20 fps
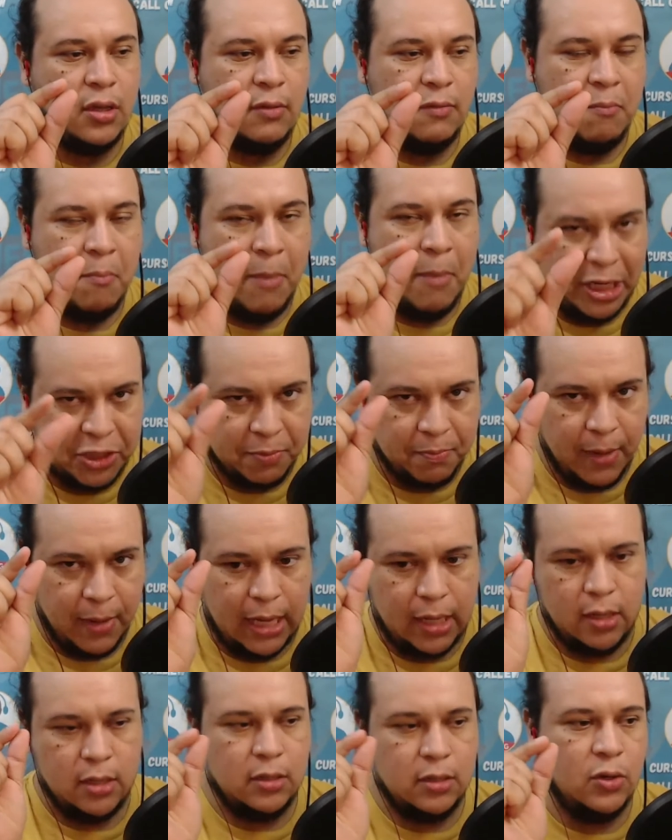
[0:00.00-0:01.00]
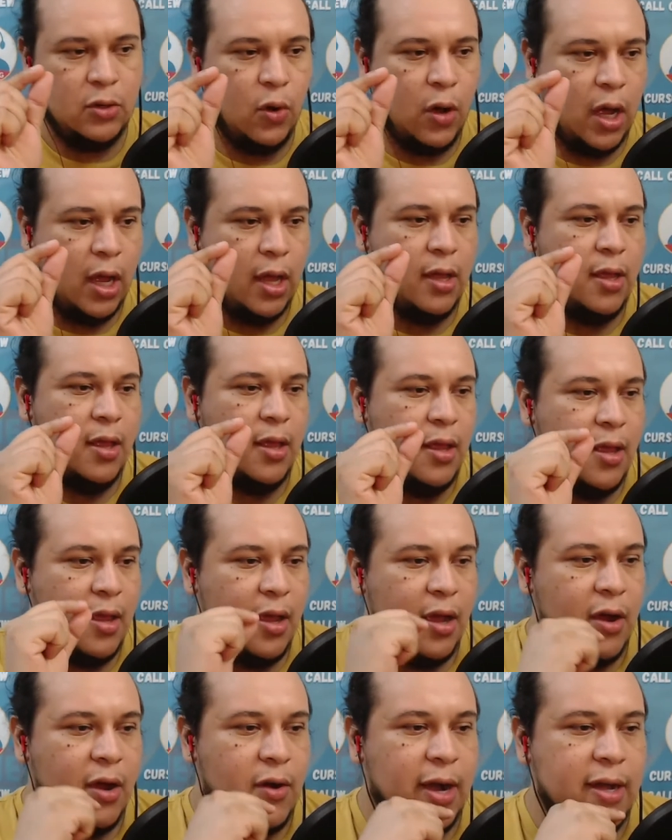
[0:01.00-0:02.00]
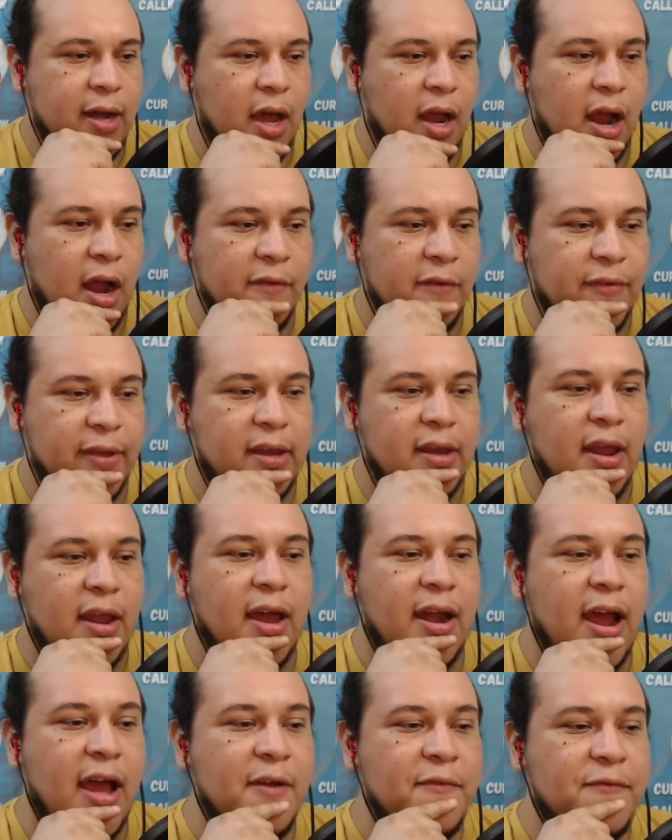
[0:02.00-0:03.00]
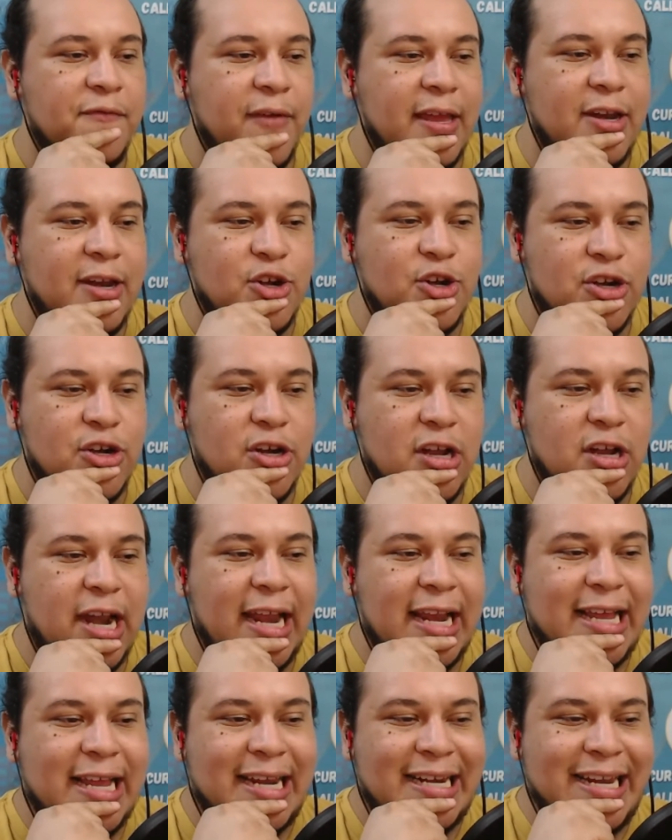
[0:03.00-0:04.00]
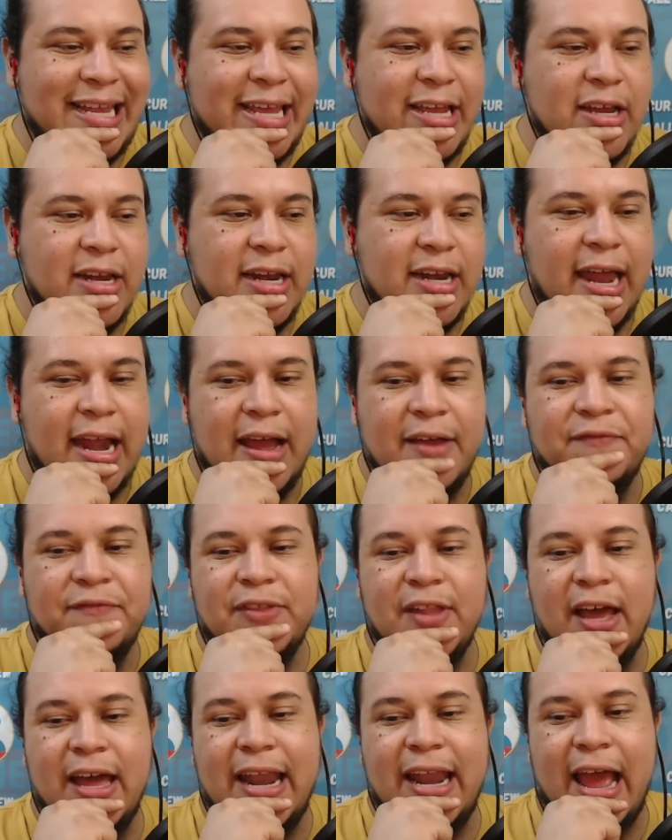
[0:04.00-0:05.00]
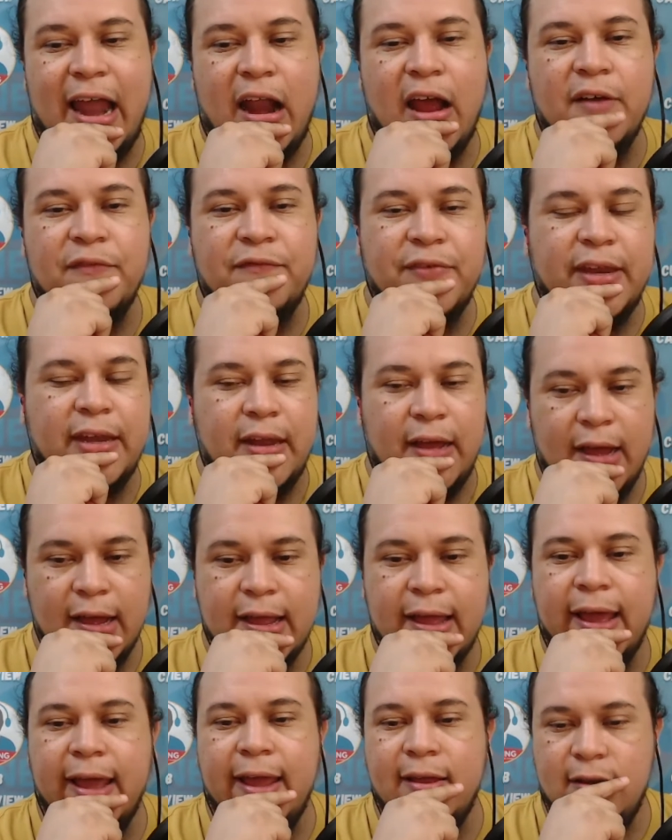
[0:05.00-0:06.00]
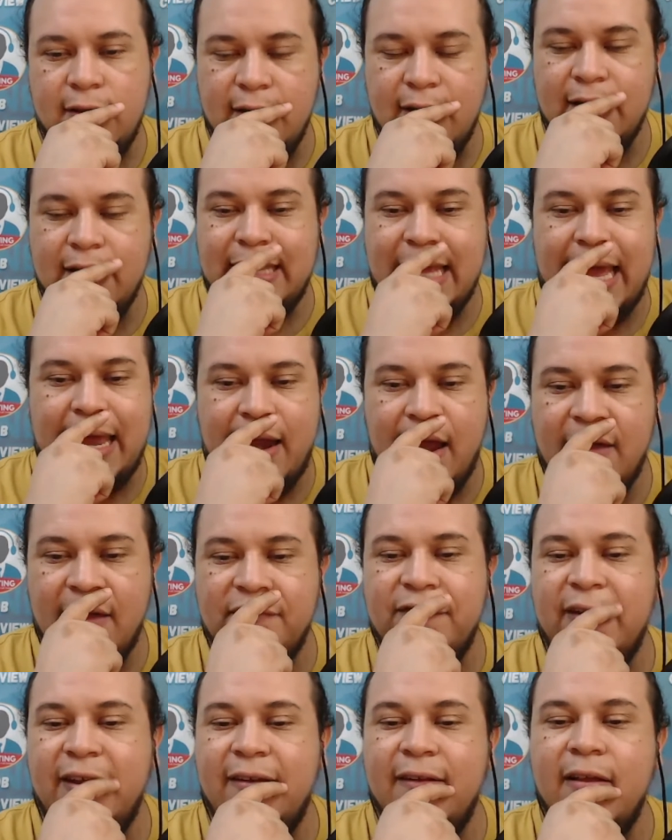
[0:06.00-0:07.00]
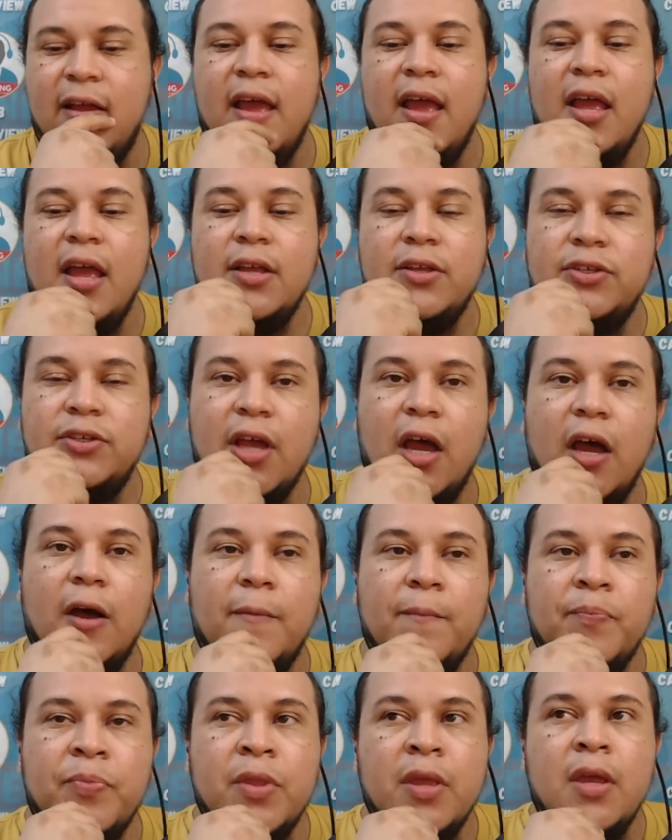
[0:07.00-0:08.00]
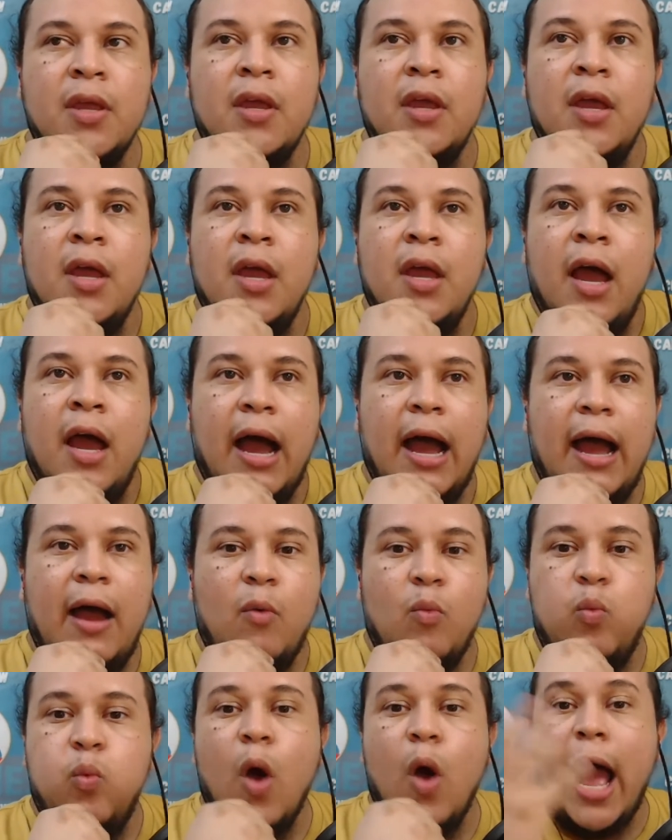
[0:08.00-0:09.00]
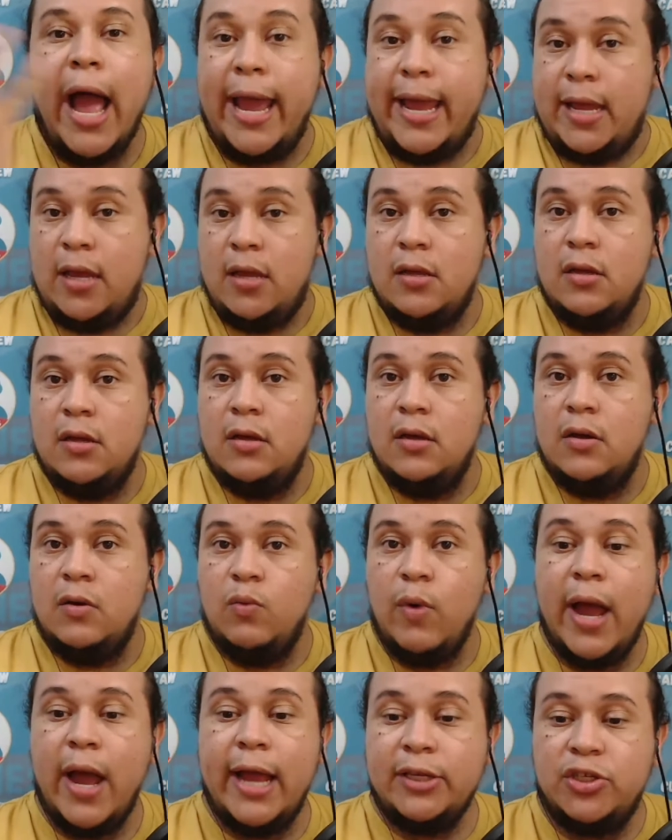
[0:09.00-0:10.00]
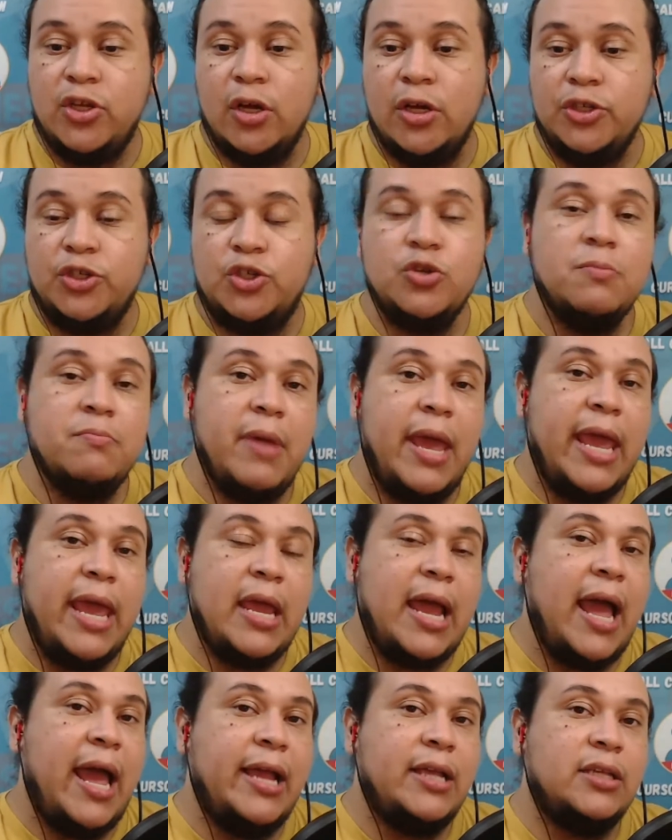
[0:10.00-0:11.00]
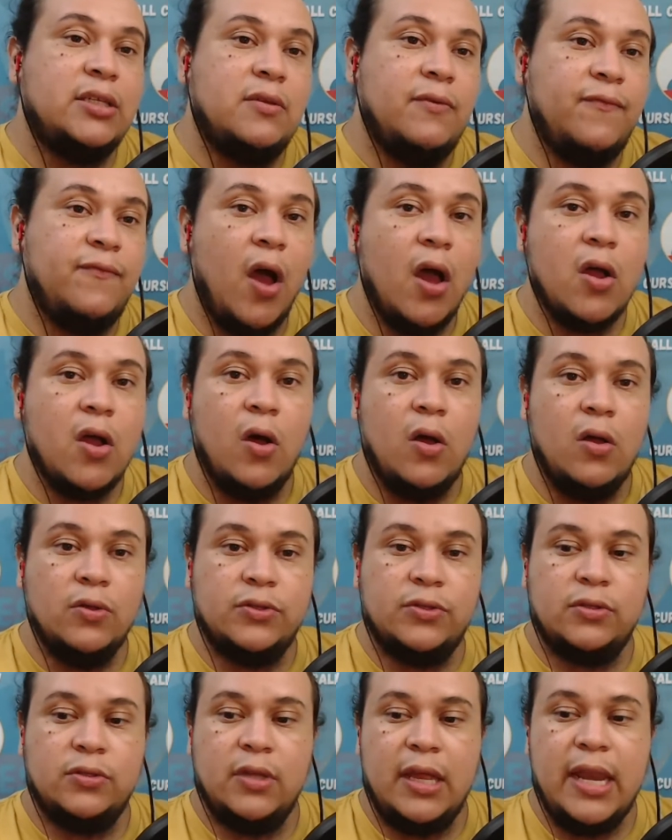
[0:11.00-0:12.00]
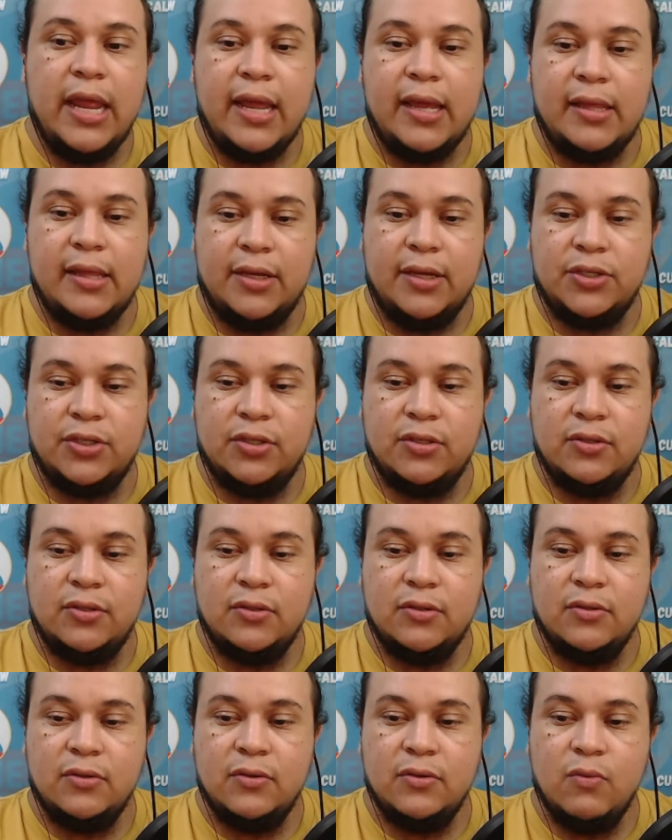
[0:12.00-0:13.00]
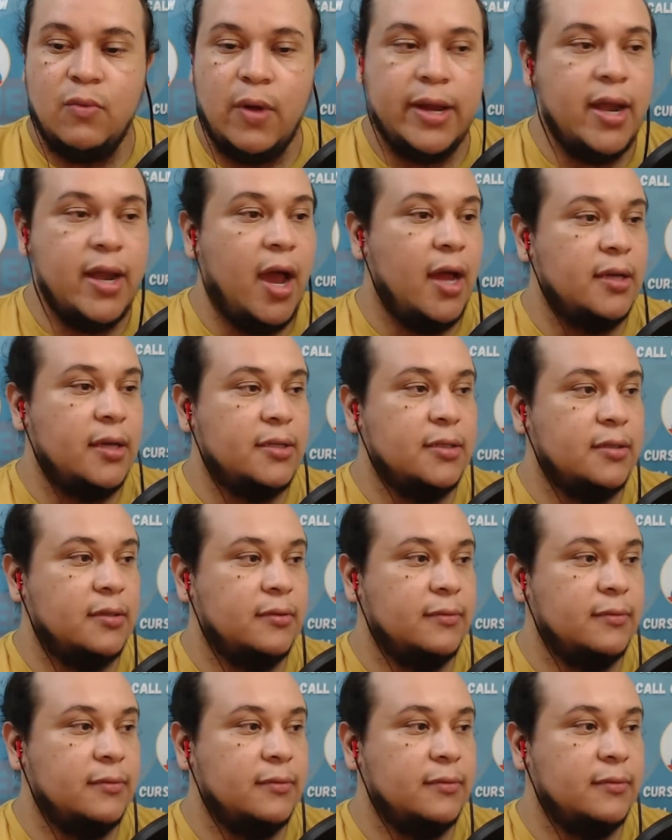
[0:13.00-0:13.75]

Manchmal, nur. All right, not often. Not often, Ronald Carrillo. Not that often. Okay, not that often. So, why? Why don't you make, guys, phone calls in English? Why not?